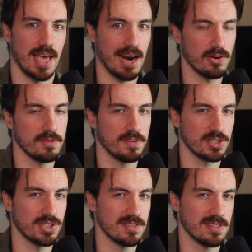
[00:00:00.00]
arrow
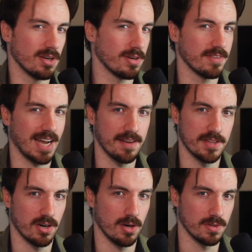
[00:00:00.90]
functions don't even have
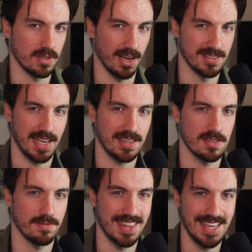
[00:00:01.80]
their own context
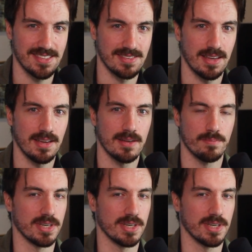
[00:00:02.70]
of this, but